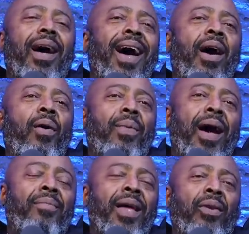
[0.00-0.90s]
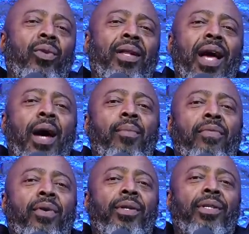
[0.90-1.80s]
I'm not doing it. I'm a
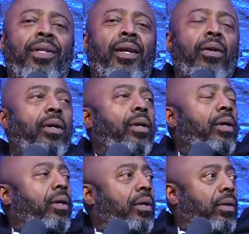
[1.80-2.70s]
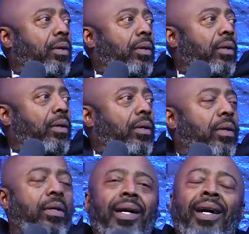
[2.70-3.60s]
virgin now.
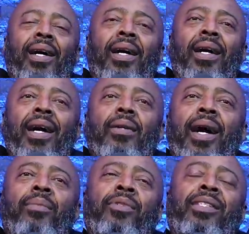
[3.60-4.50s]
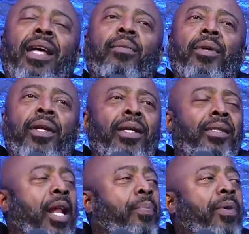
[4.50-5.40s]
Uh-uh. I'm celibate.
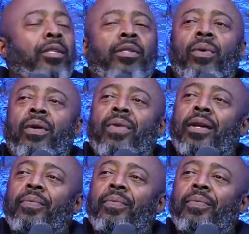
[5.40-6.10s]
Did I pronounce the word right?